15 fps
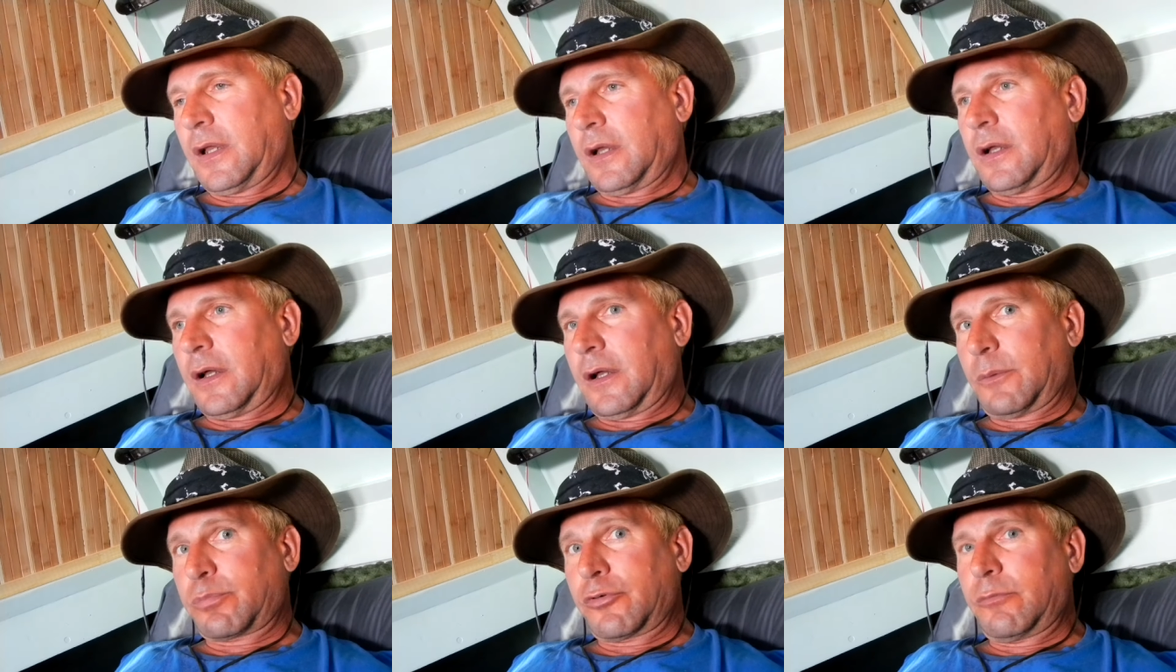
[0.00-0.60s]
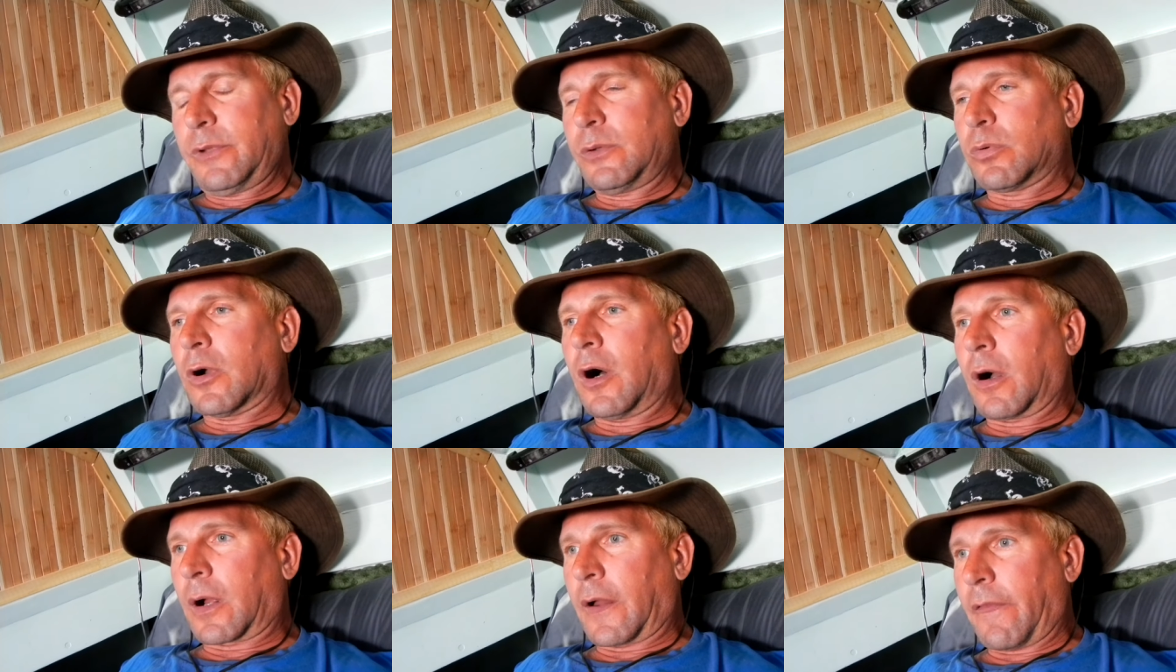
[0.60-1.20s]
Uh, prove me
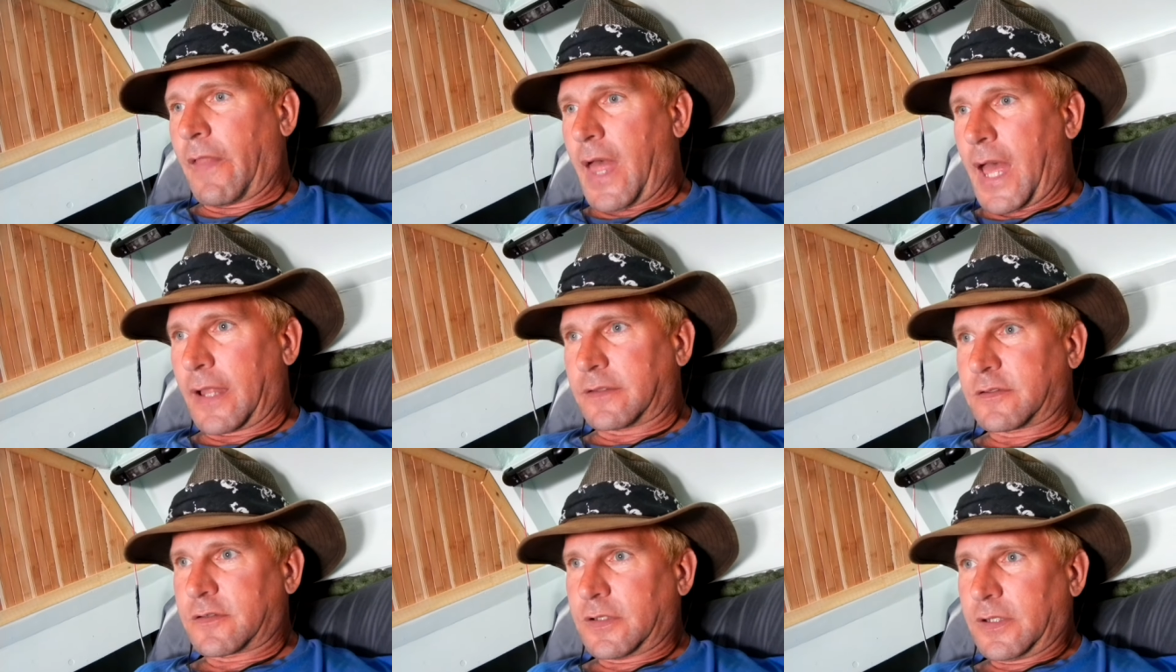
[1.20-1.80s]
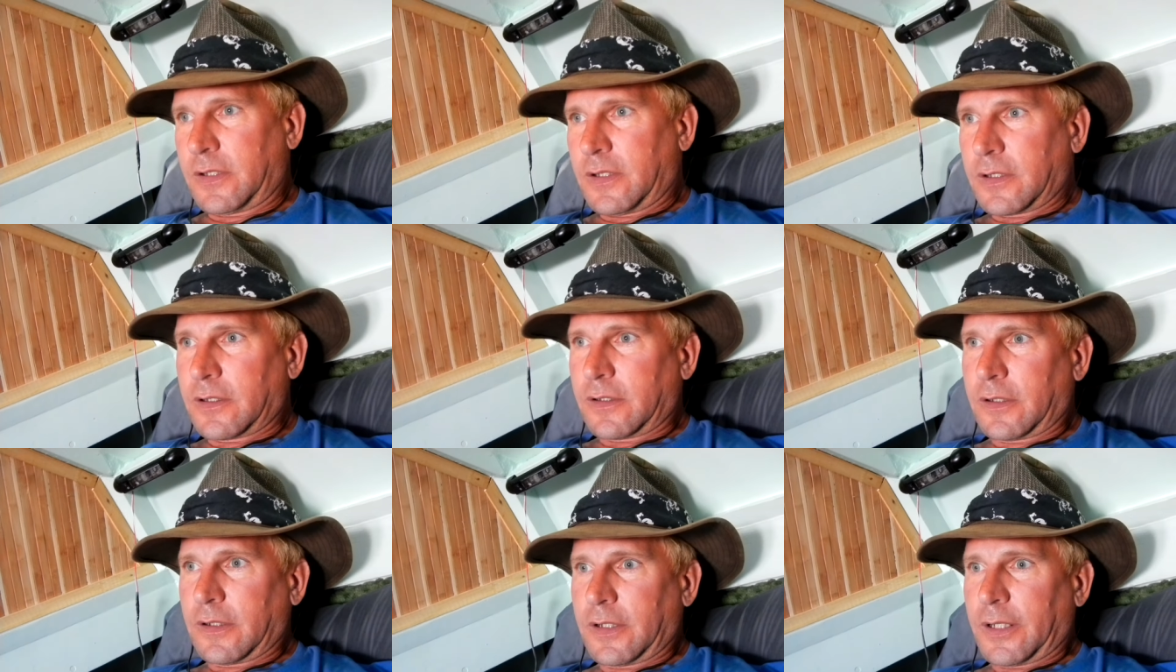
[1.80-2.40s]
wrong on that.
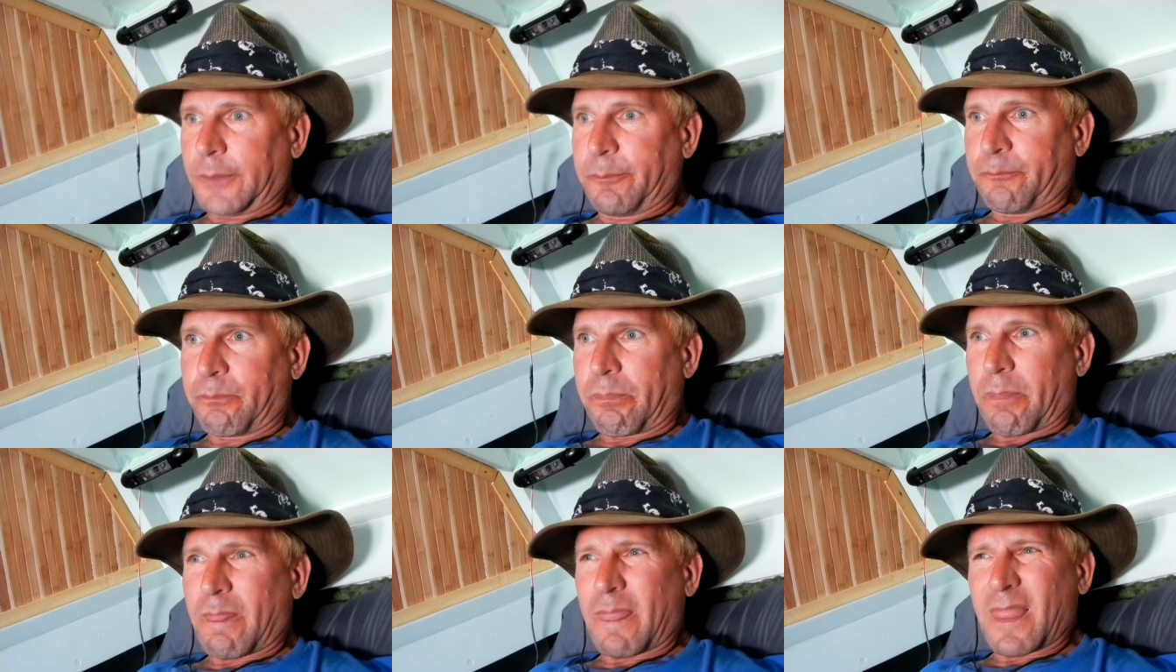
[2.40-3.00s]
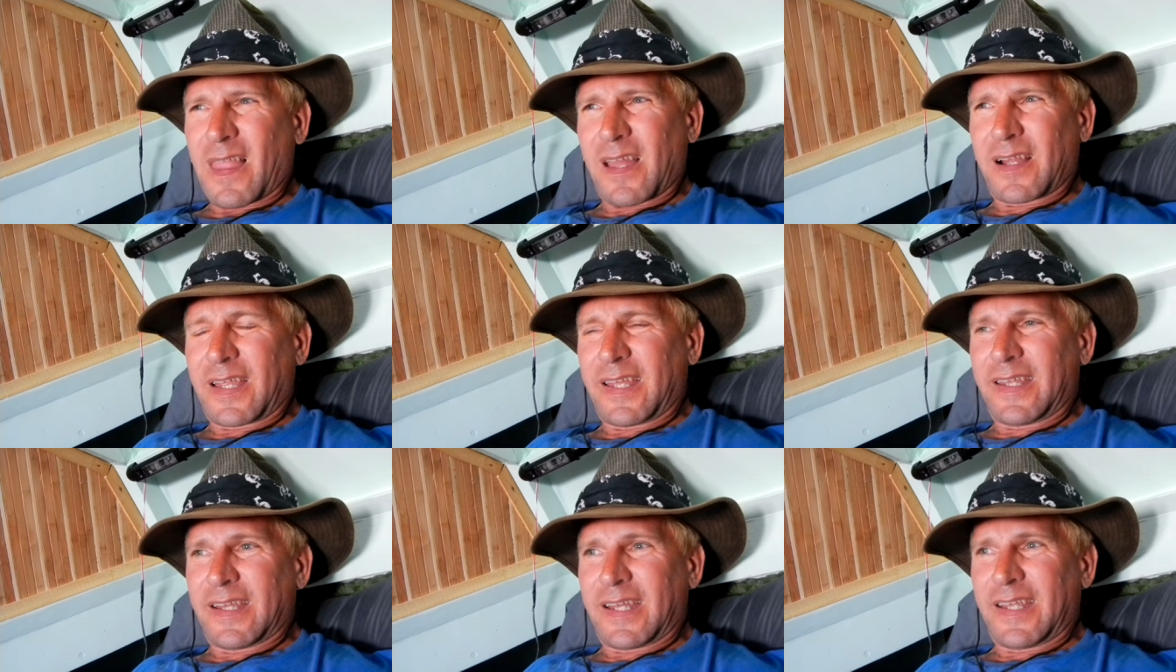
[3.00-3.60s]
Um,
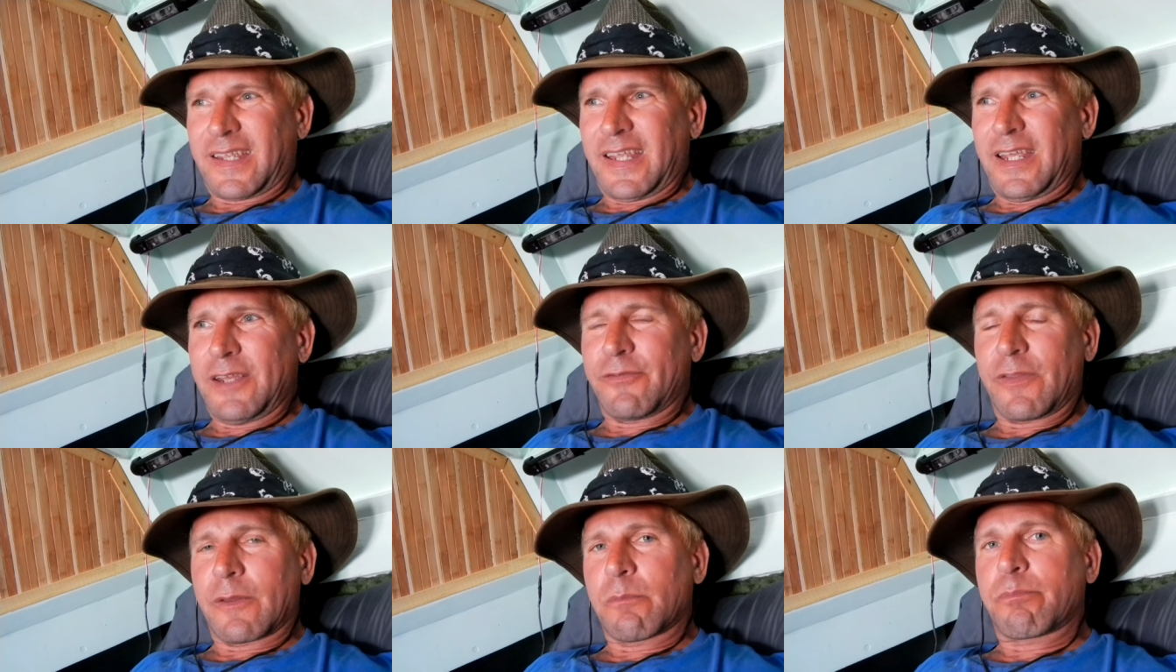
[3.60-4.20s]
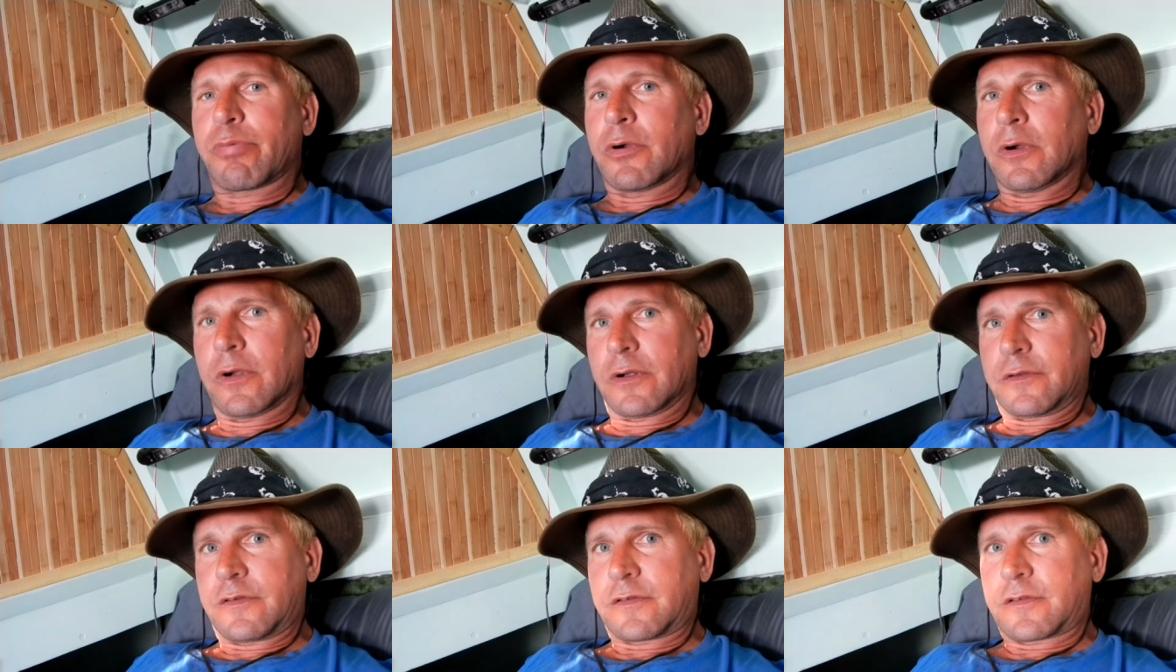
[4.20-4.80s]
even the
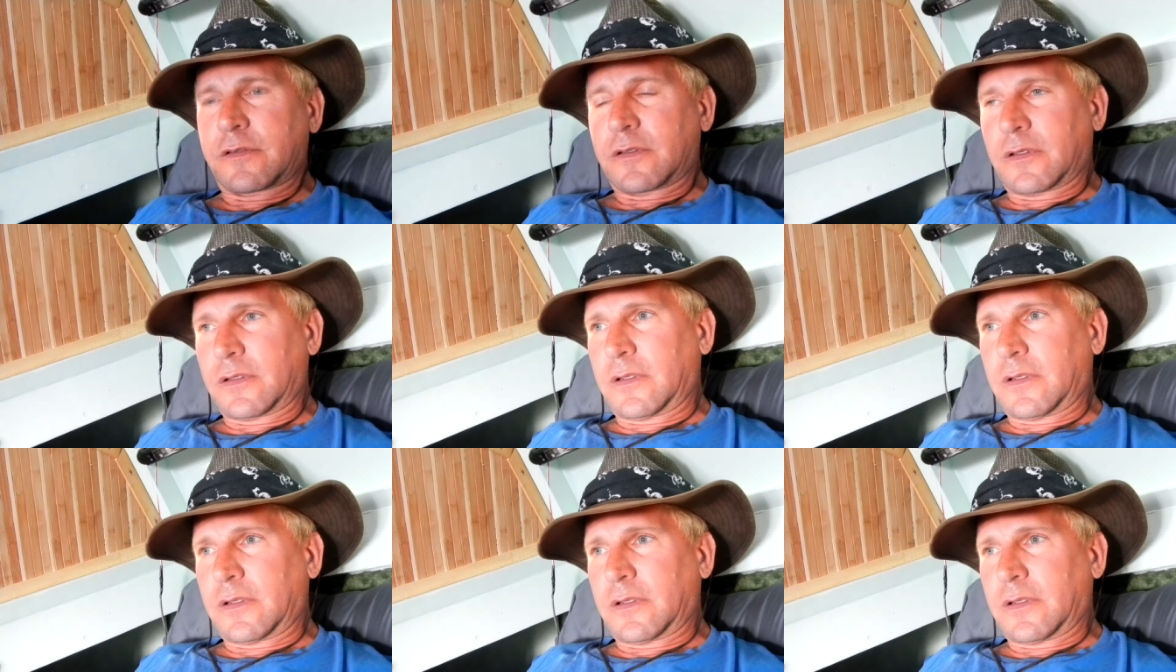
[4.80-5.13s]
birds.